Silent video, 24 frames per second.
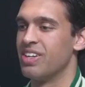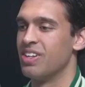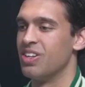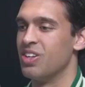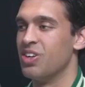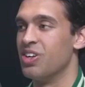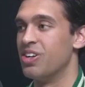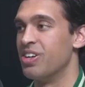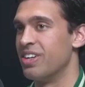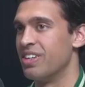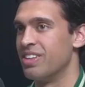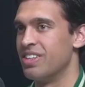
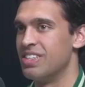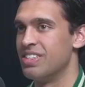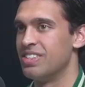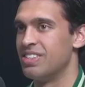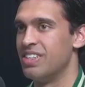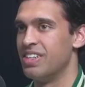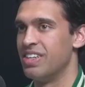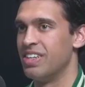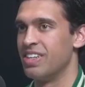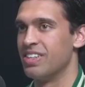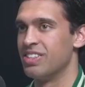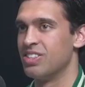learning these
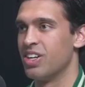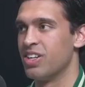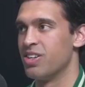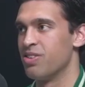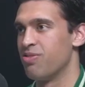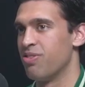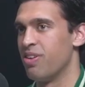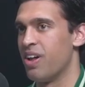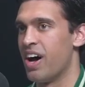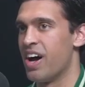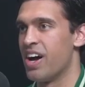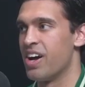things on the
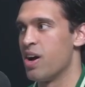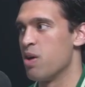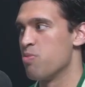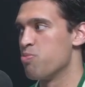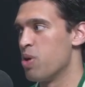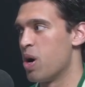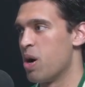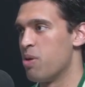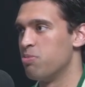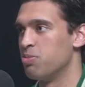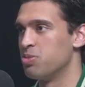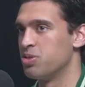fly. A
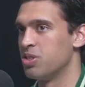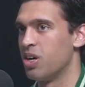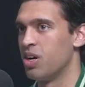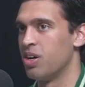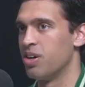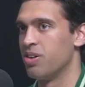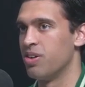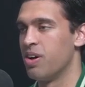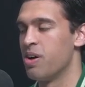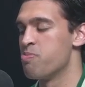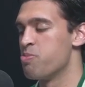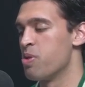problem
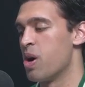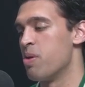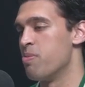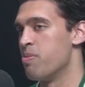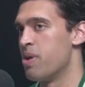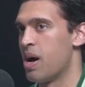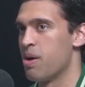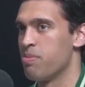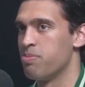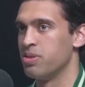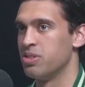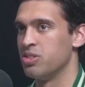solve a problem
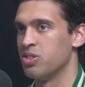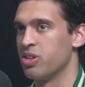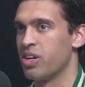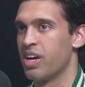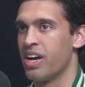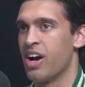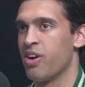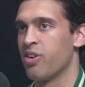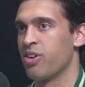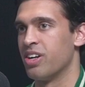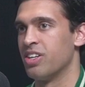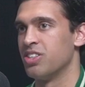happens. Okay,
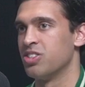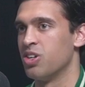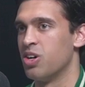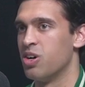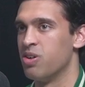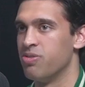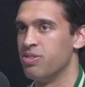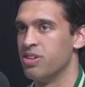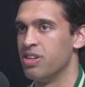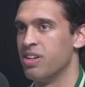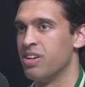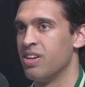how can I
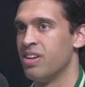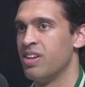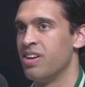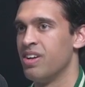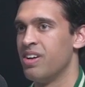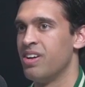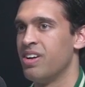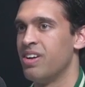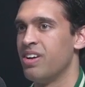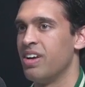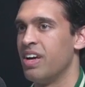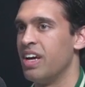solve it? Yeah. Mm
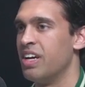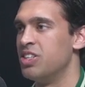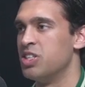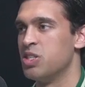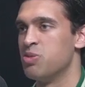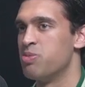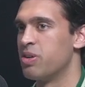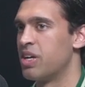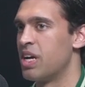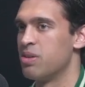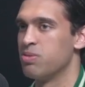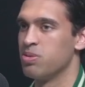-hmm. It just
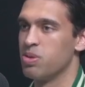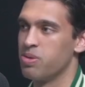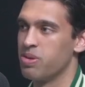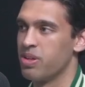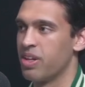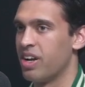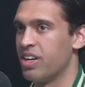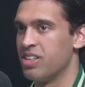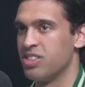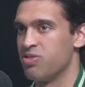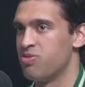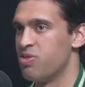became something
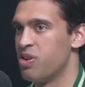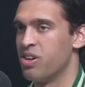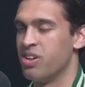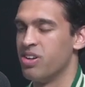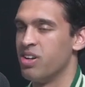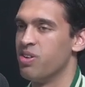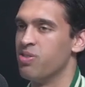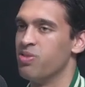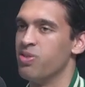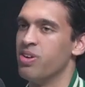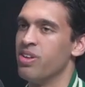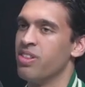that I just fell in
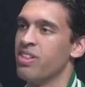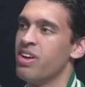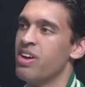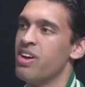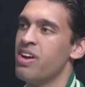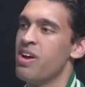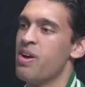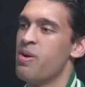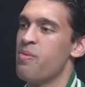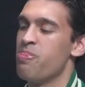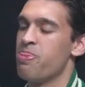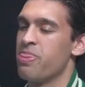love with.
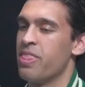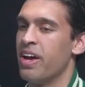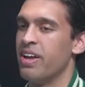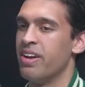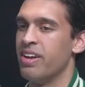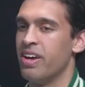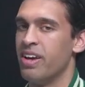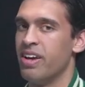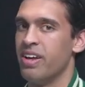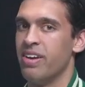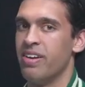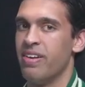And
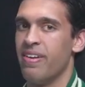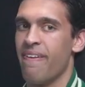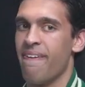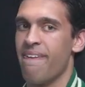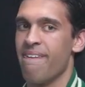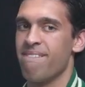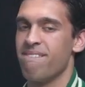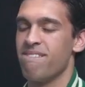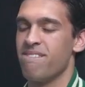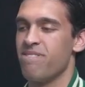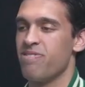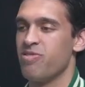then
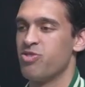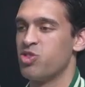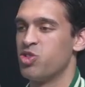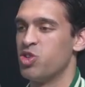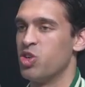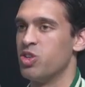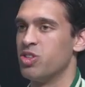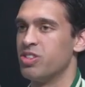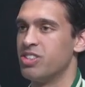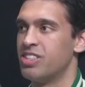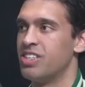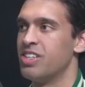
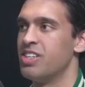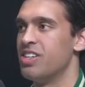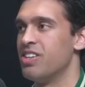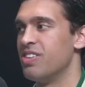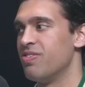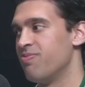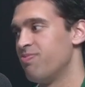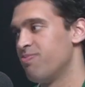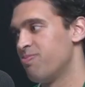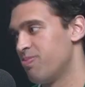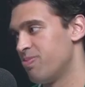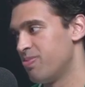so to
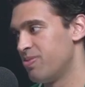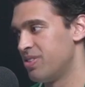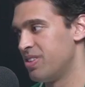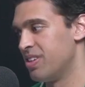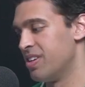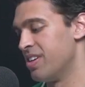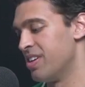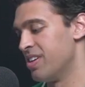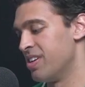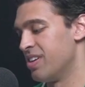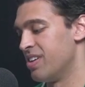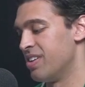
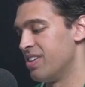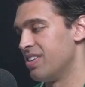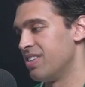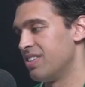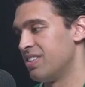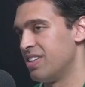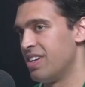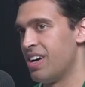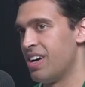to to